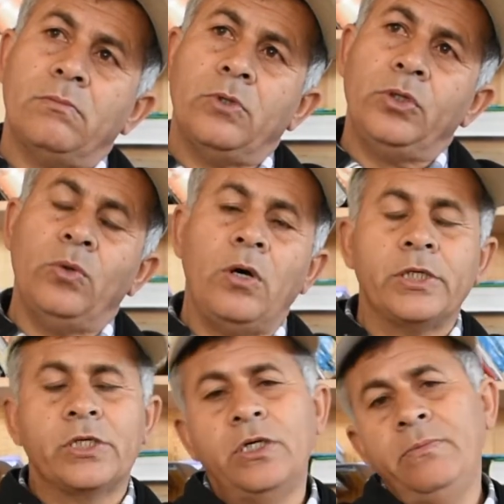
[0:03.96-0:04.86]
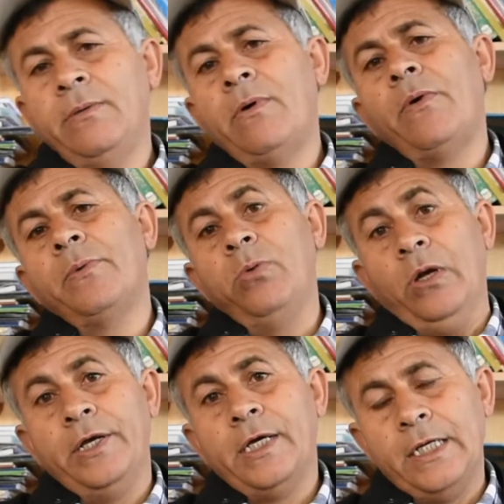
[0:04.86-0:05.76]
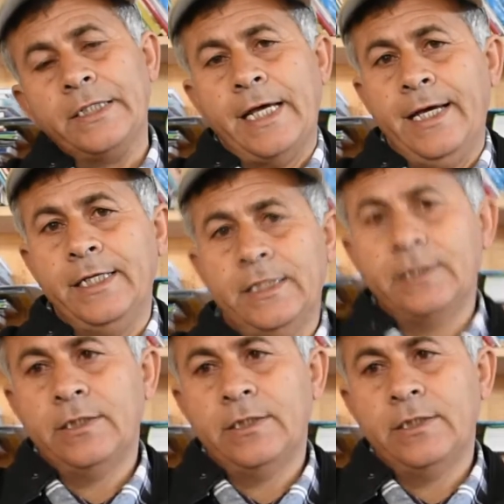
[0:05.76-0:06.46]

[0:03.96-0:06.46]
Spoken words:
you asked me about political science.